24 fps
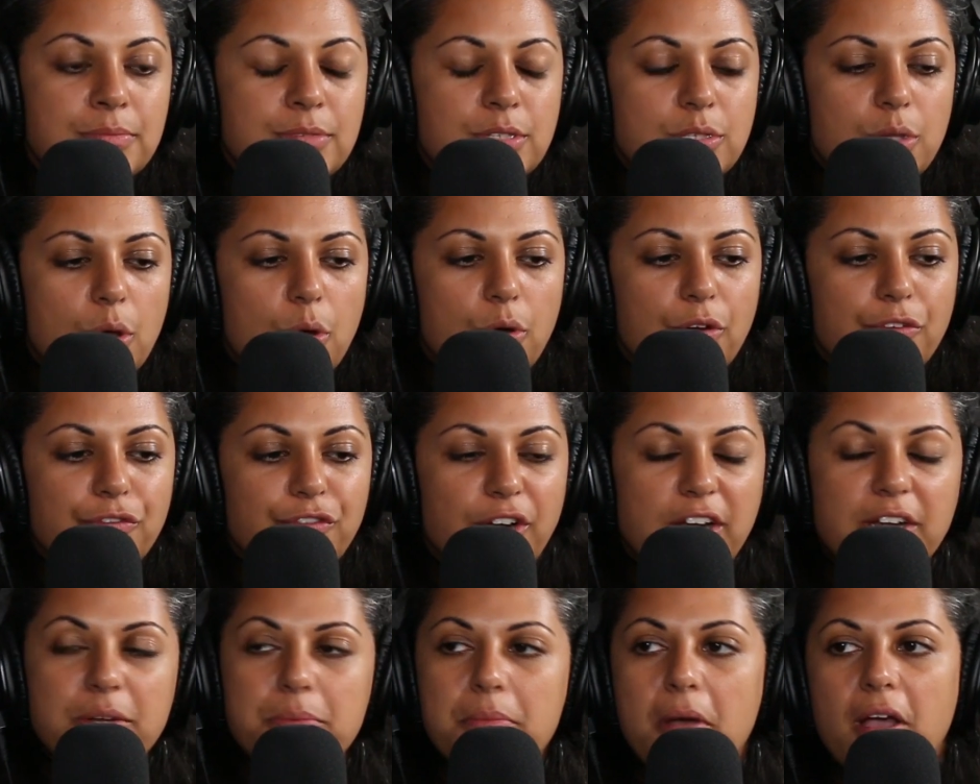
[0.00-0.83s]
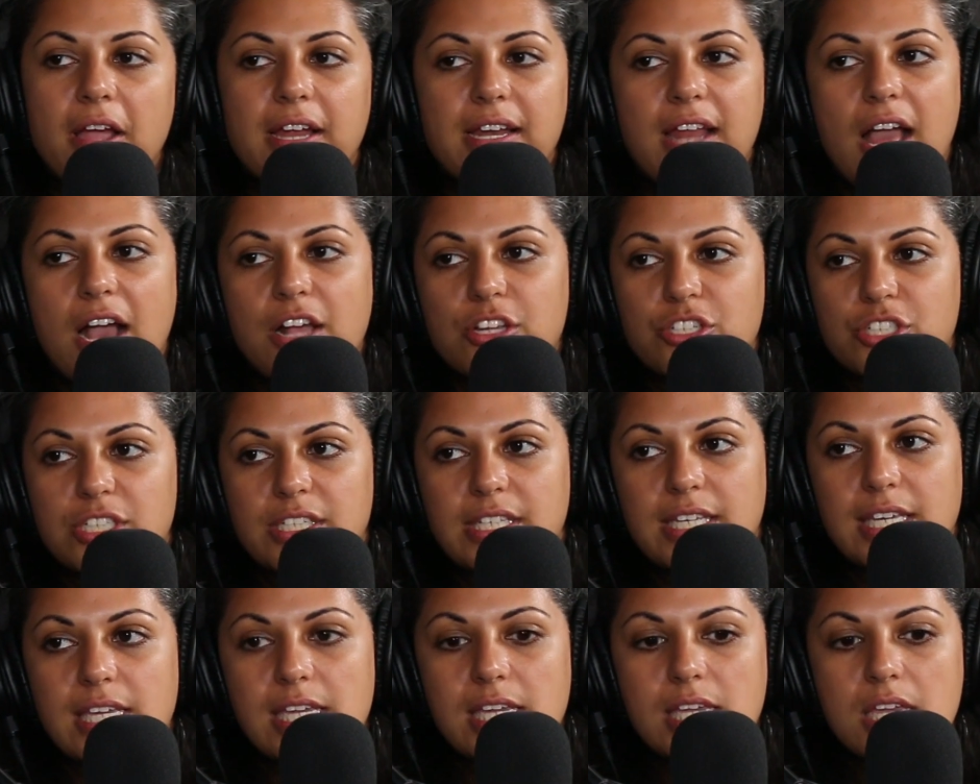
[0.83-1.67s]
So a friend of mine
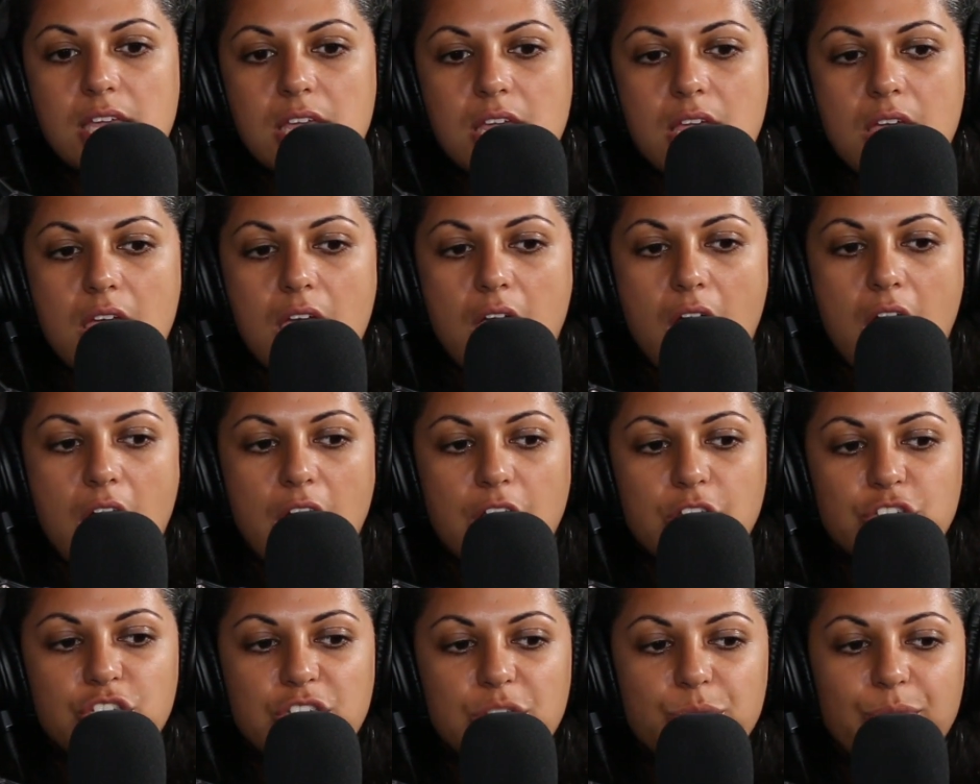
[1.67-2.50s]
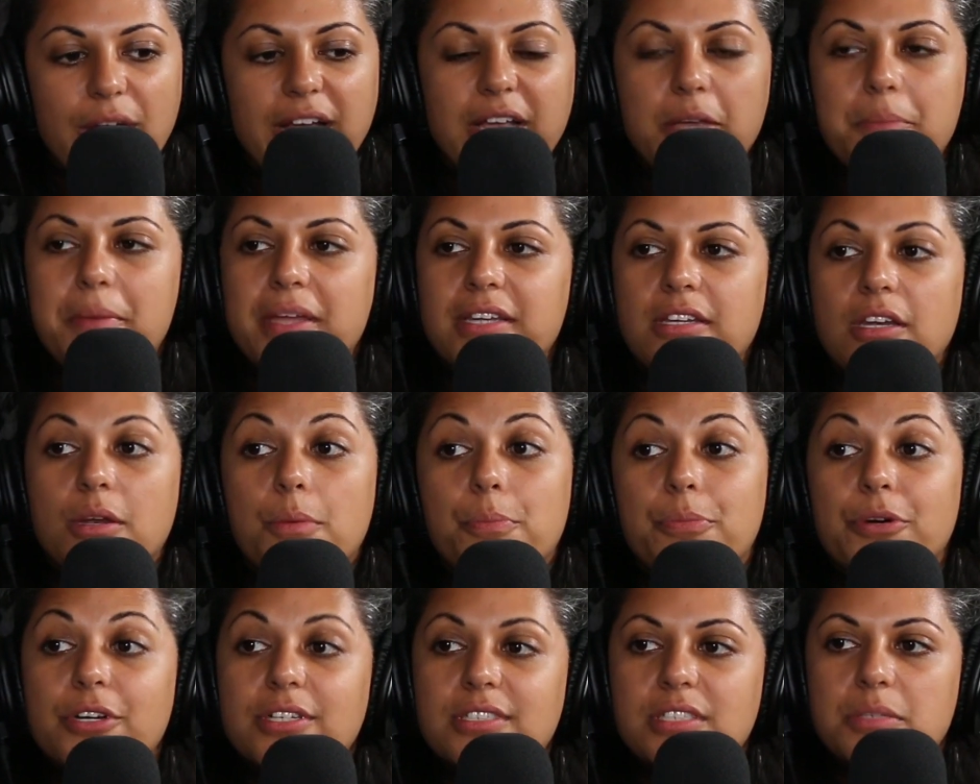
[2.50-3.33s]
actually, she recommended
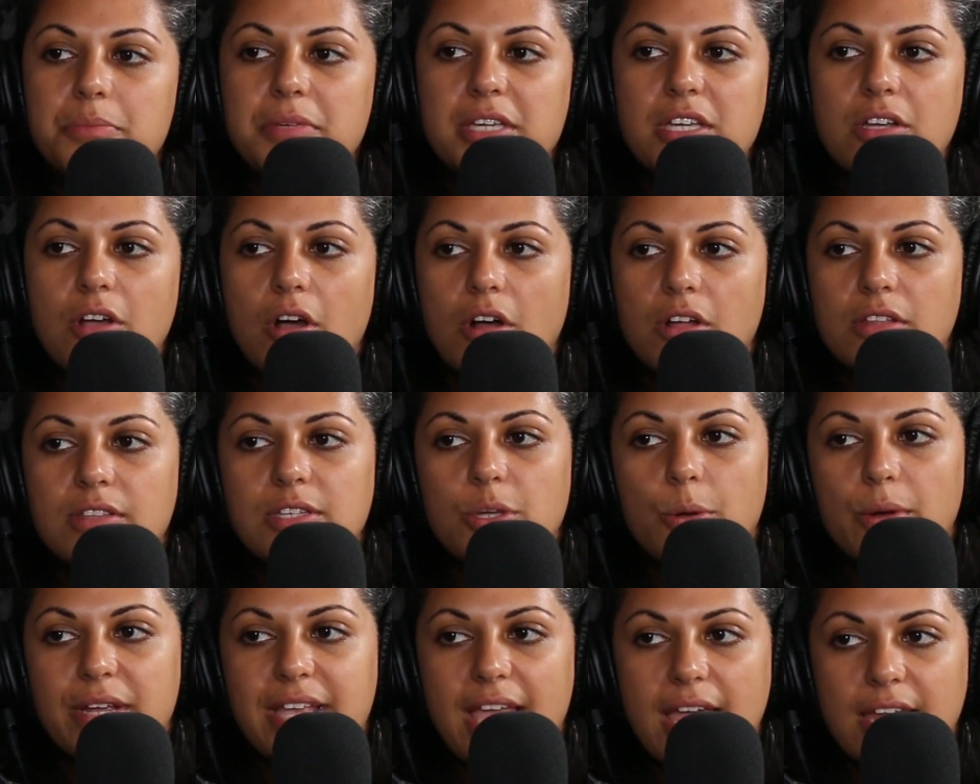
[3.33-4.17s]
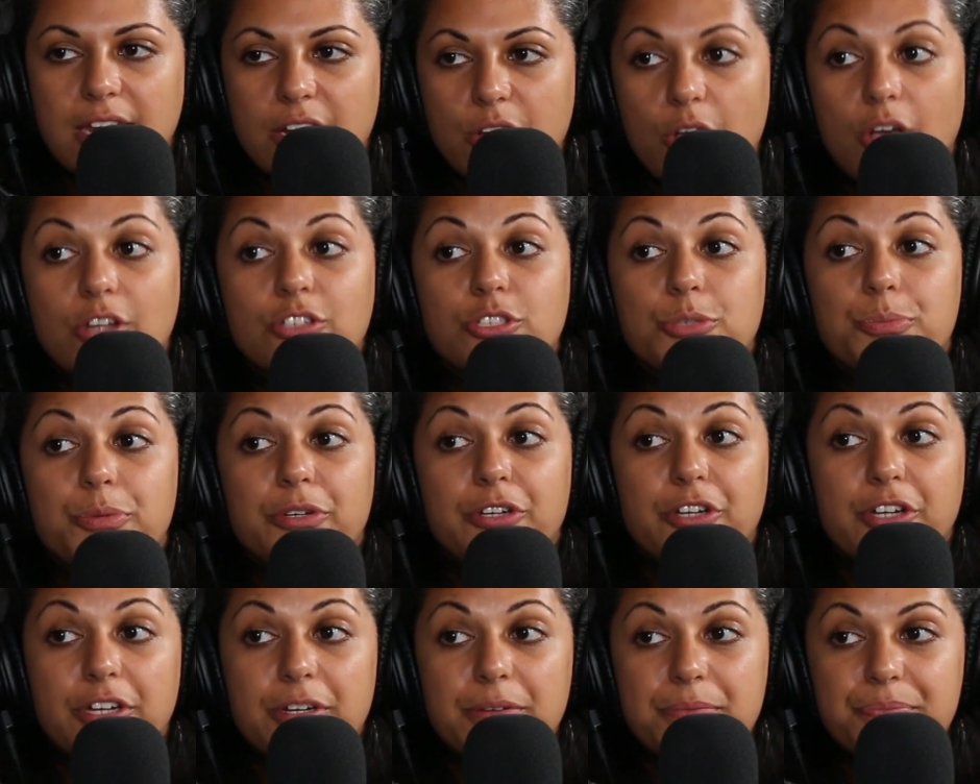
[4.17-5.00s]
a book to me called The Organic
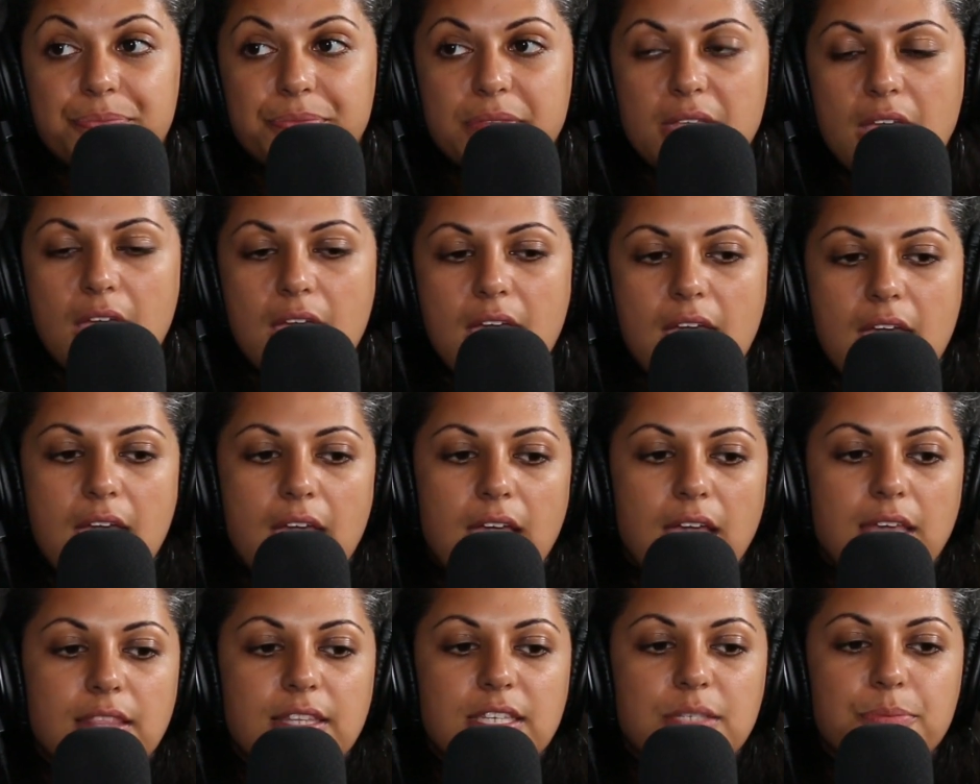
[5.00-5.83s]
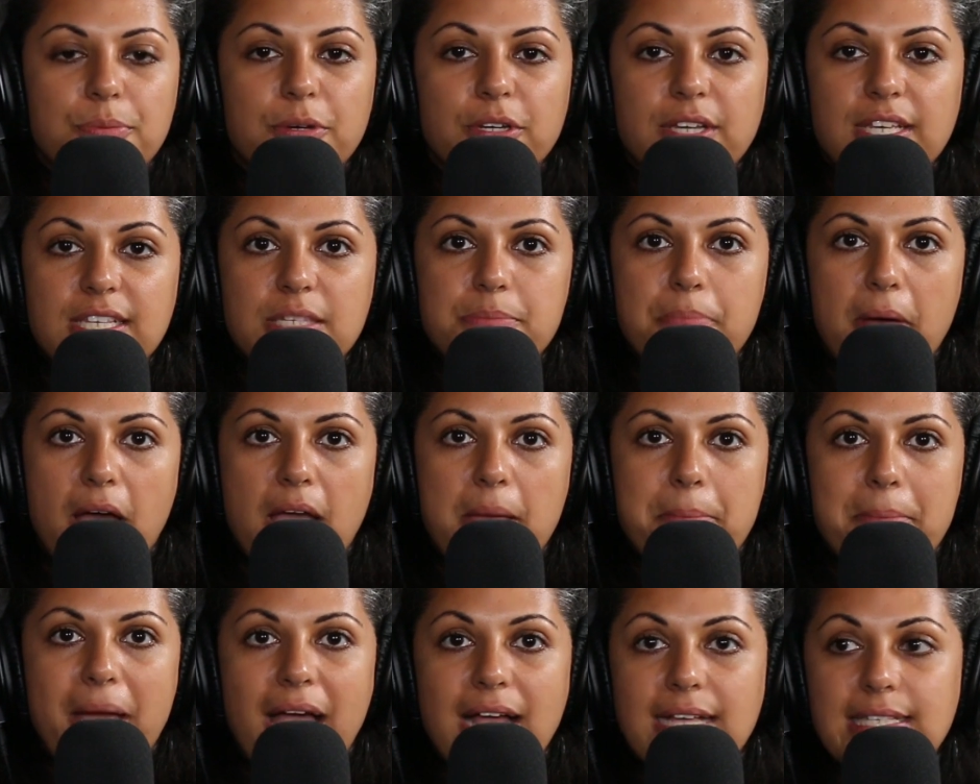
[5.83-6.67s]
Entrepreneur. And this book is
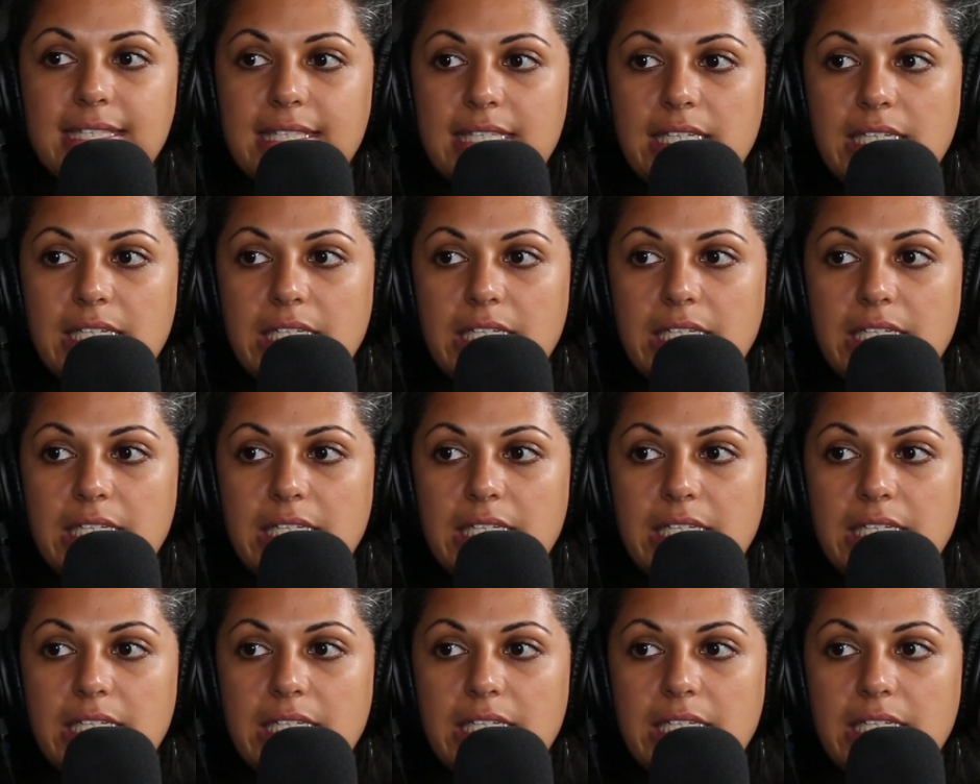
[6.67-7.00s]
by Maxine.